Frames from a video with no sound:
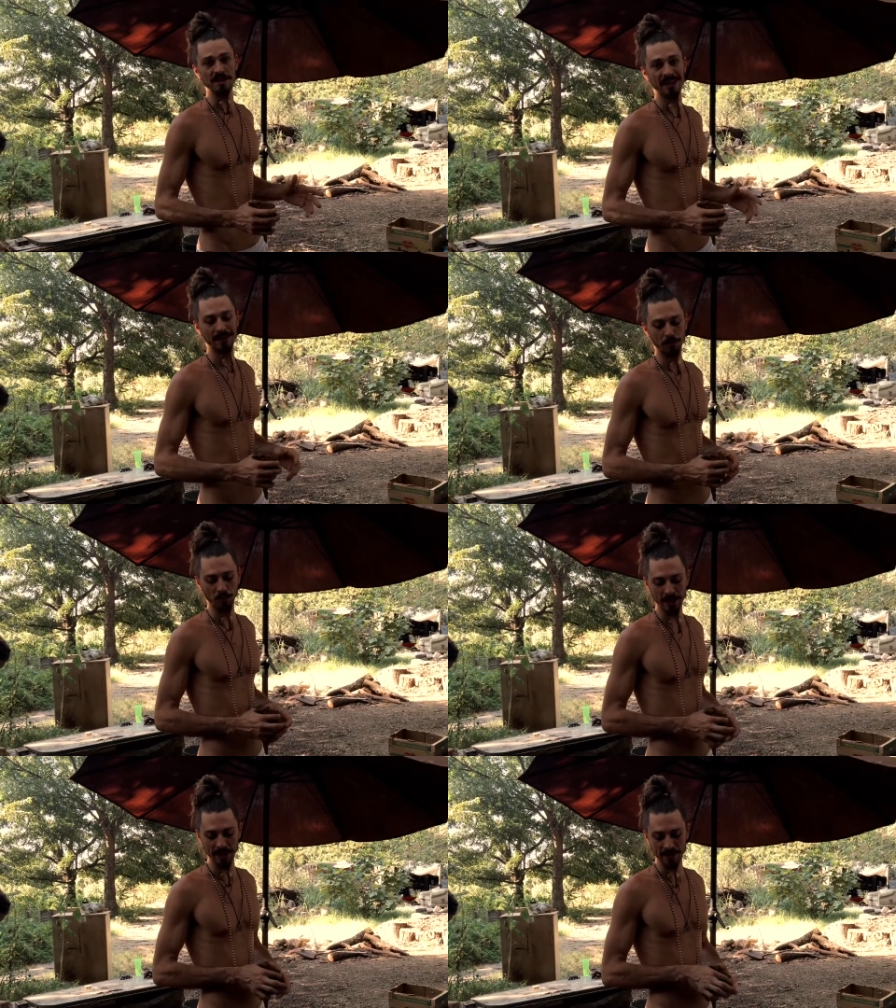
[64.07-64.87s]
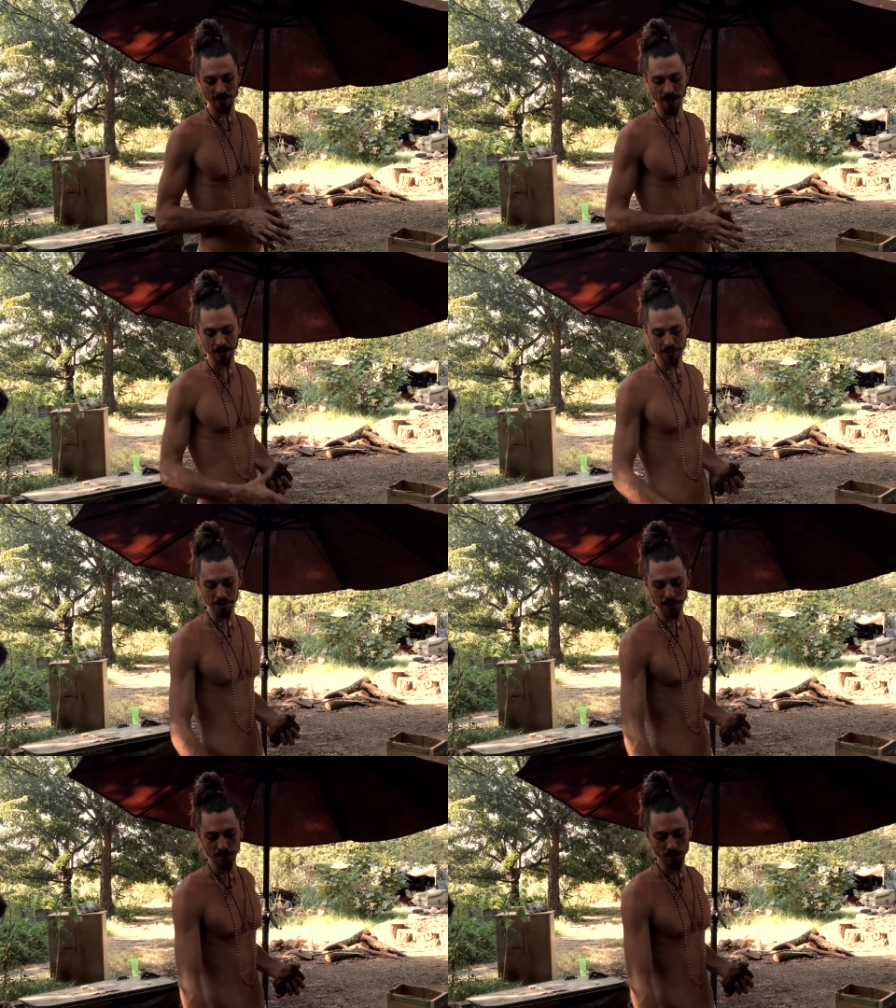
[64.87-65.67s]
sustainable ways, and rocket
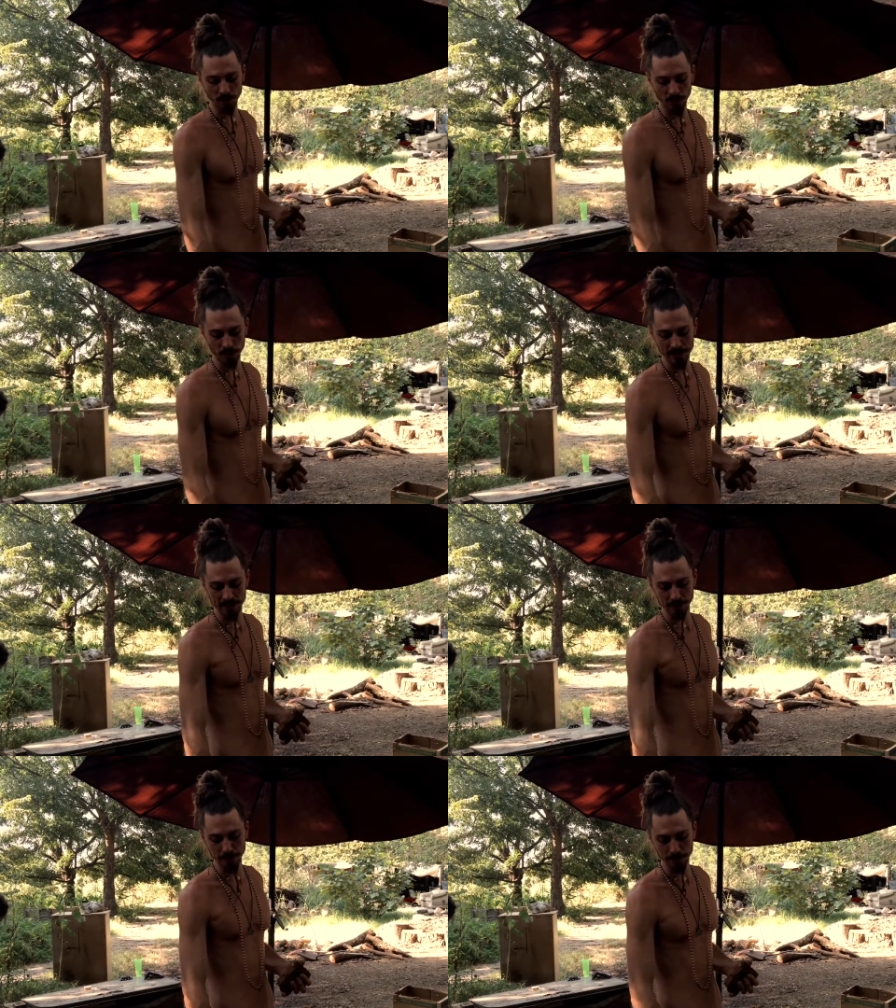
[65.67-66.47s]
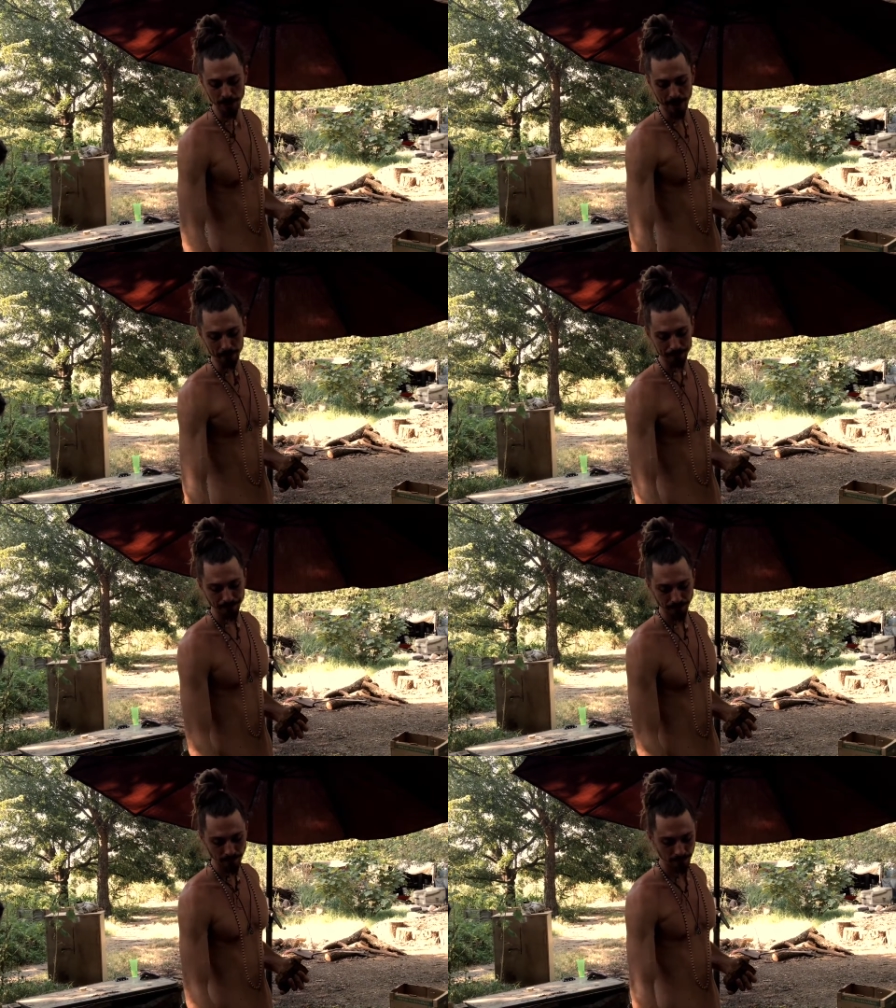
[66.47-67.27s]
stoves is one of the ways that we do that.
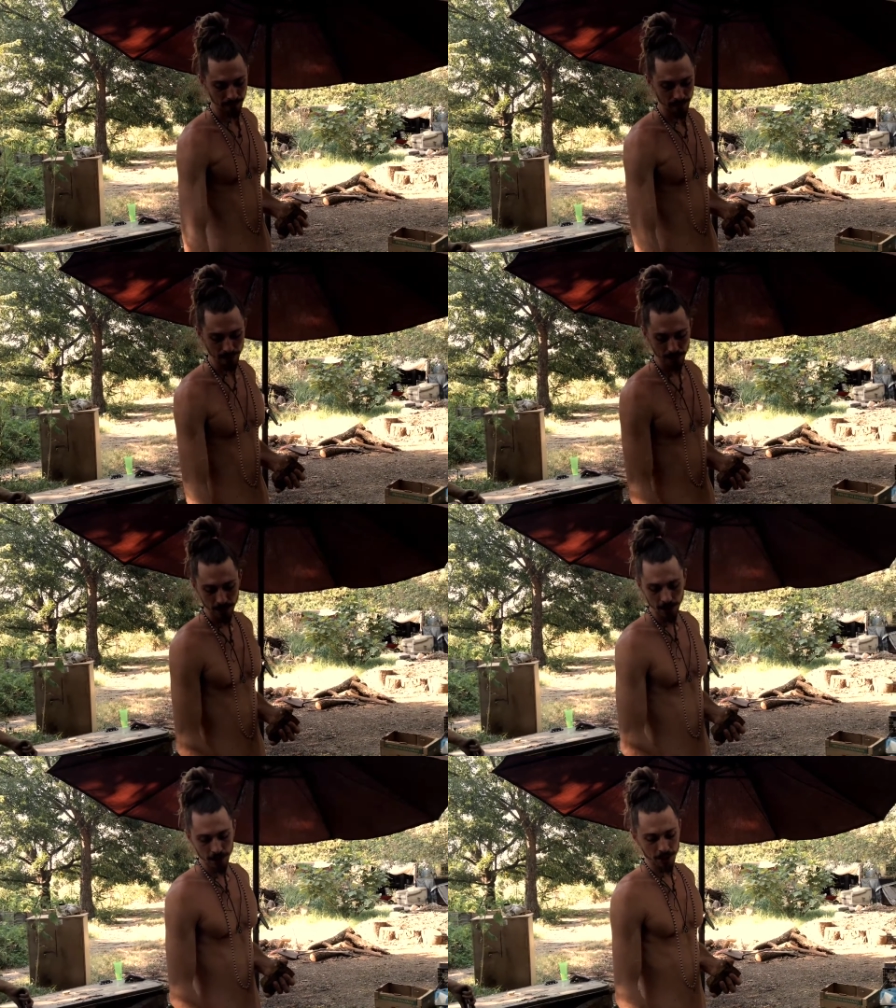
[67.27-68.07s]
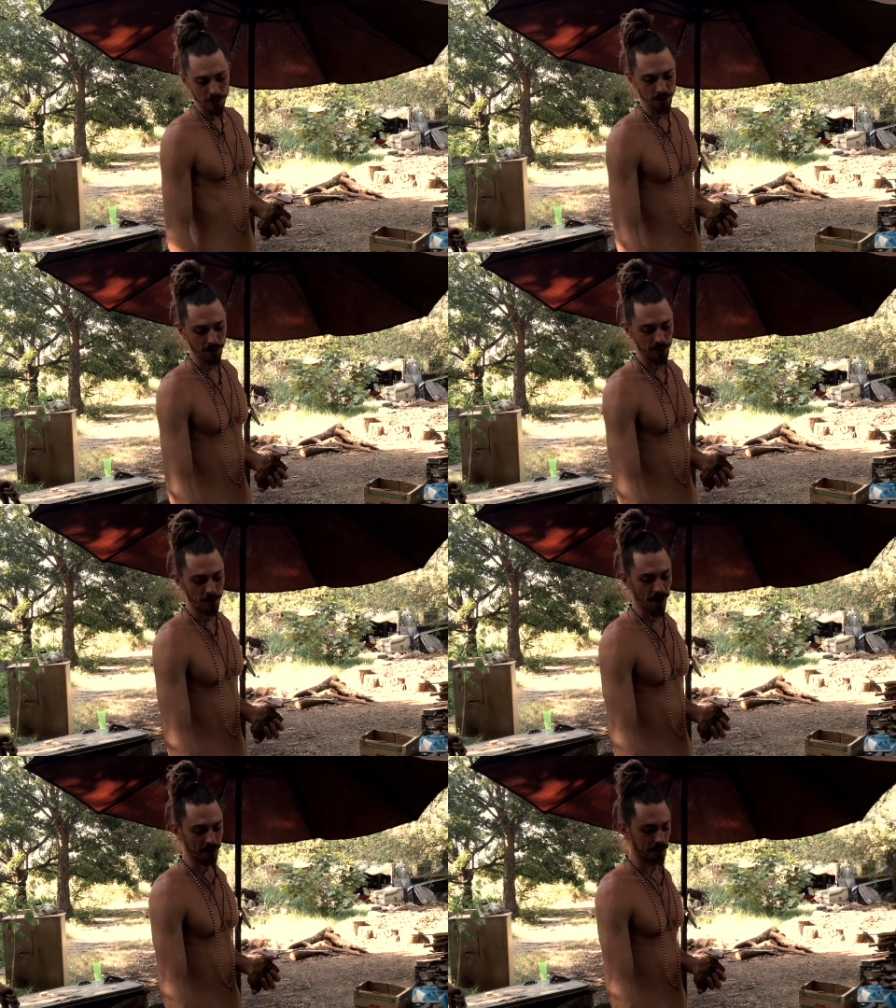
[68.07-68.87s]
So this
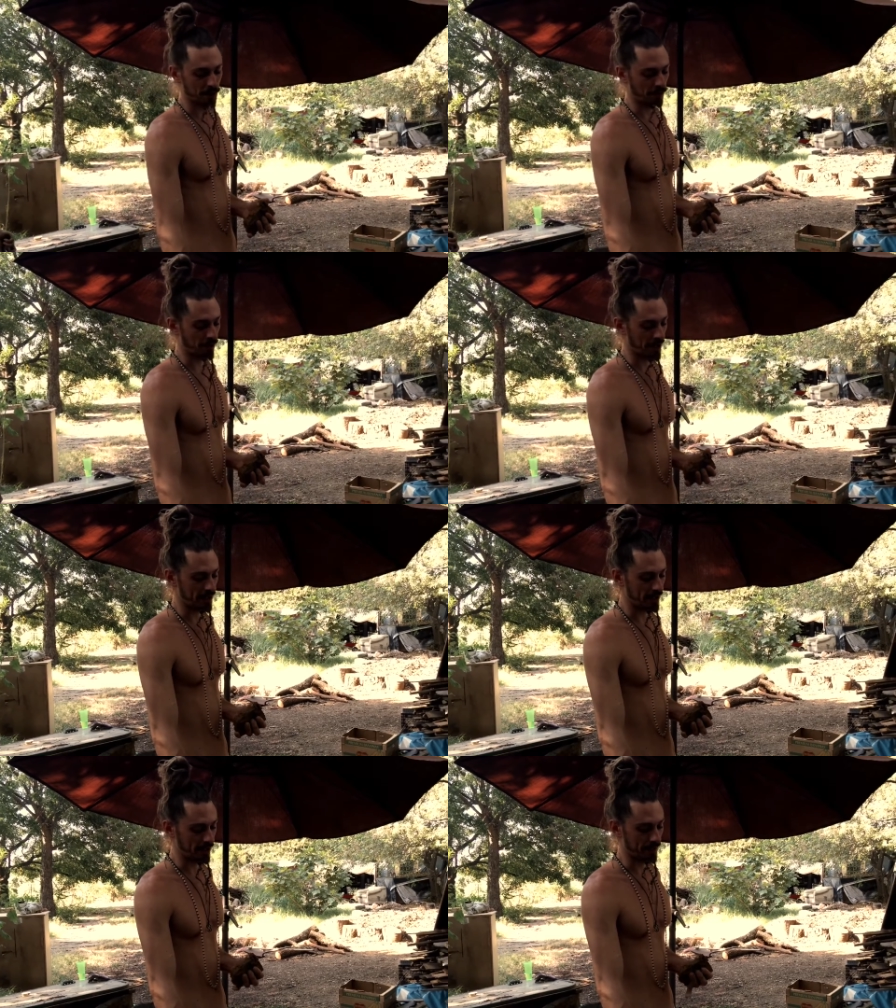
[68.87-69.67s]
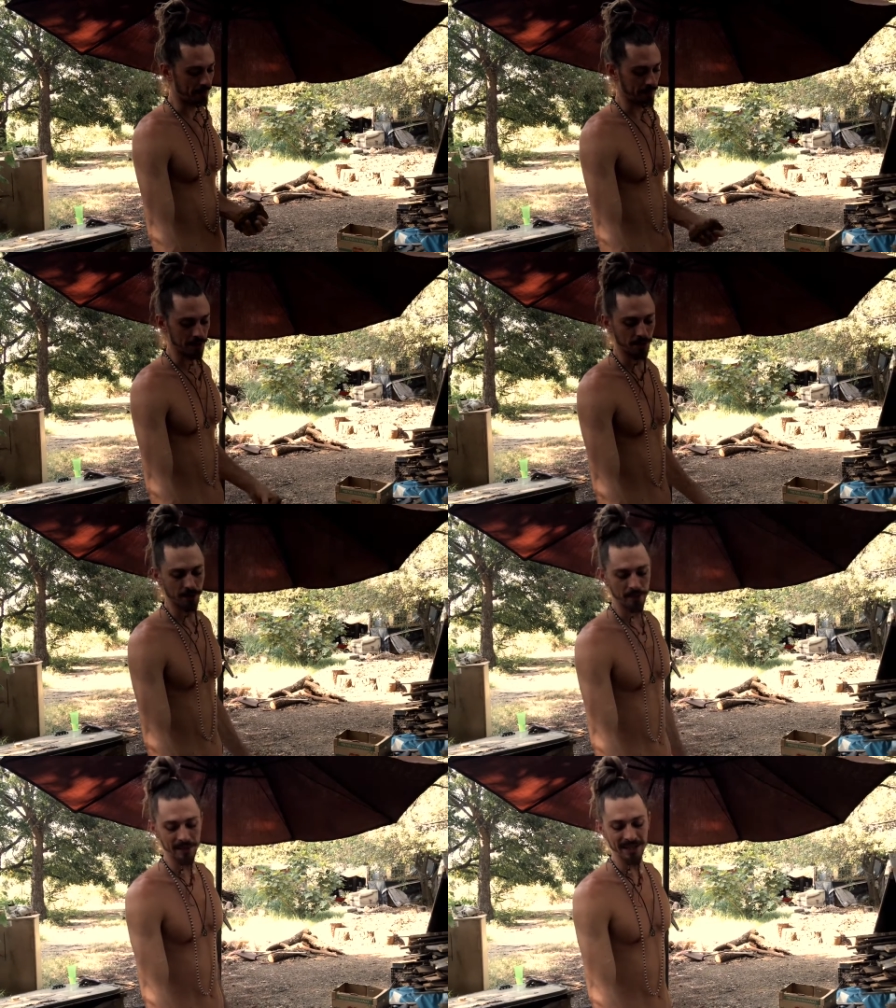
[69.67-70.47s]
rocket stove right here is
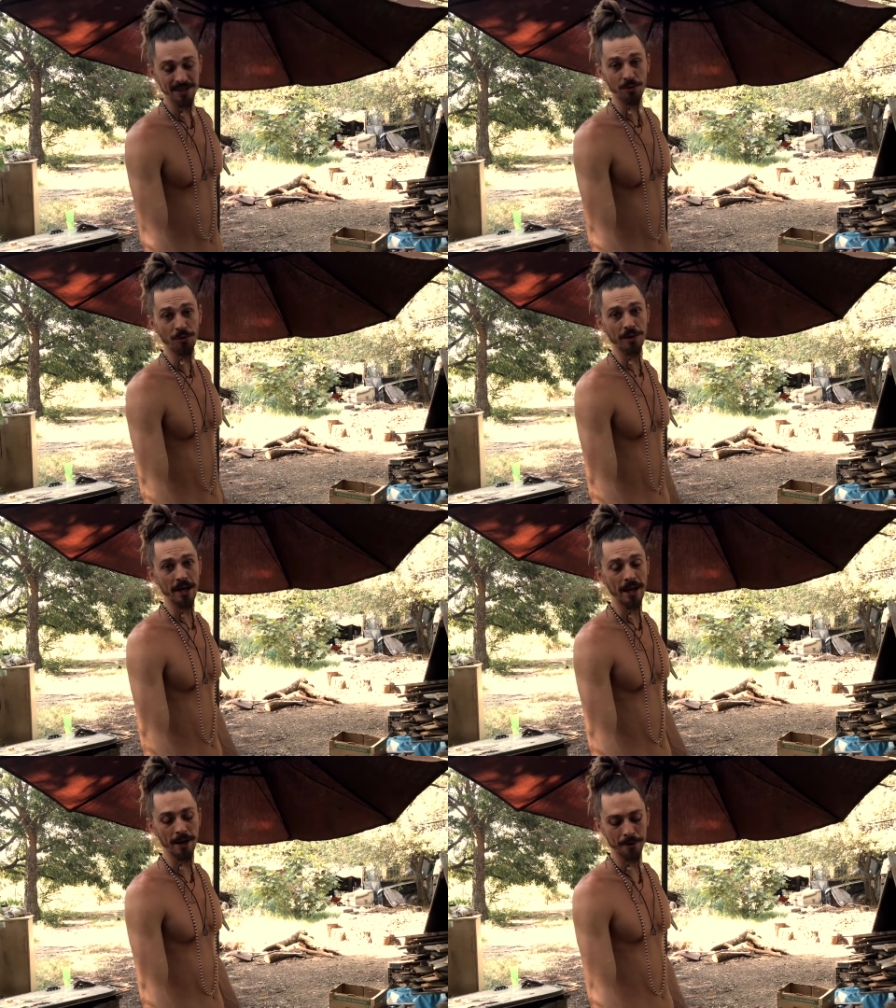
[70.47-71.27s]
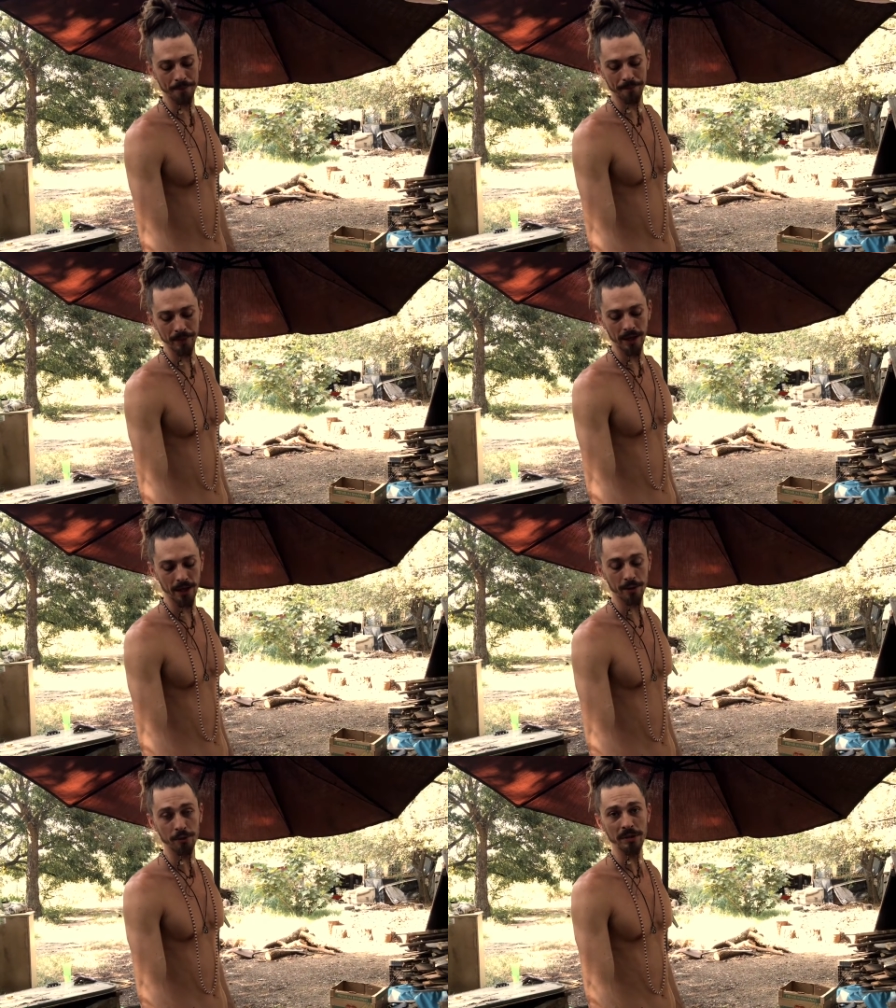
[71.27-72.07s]
going to be torn down
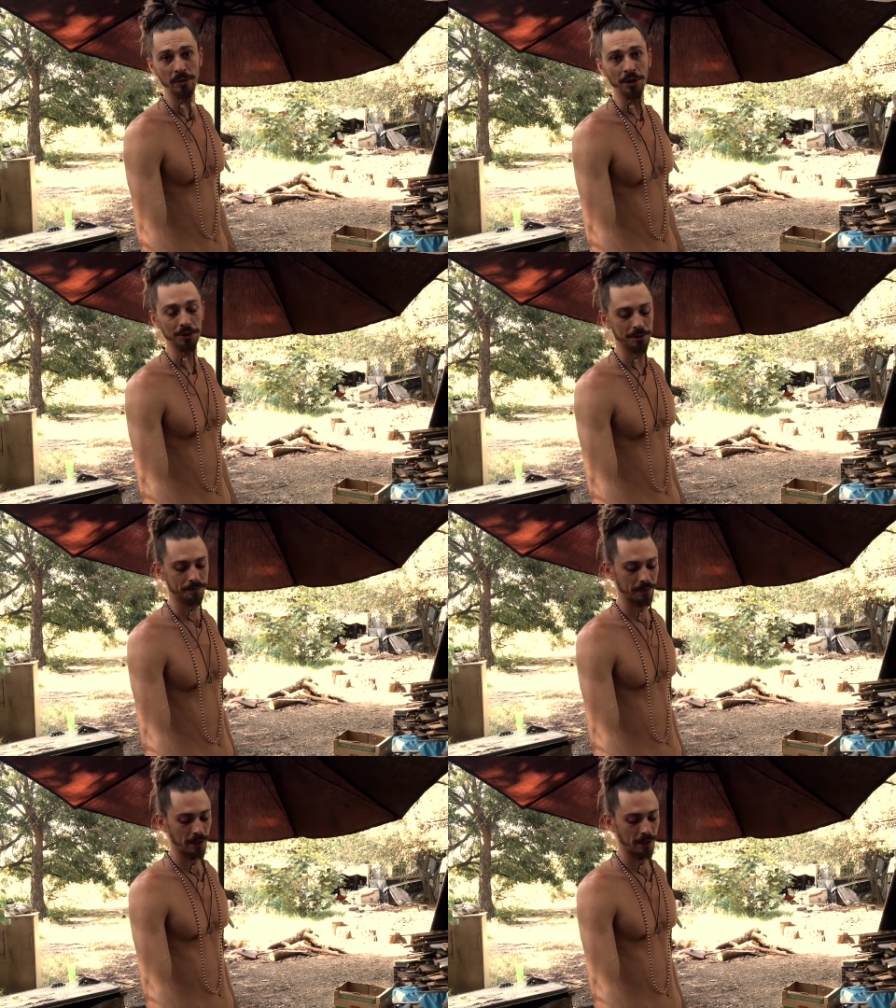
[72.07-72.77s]
and rebuilt.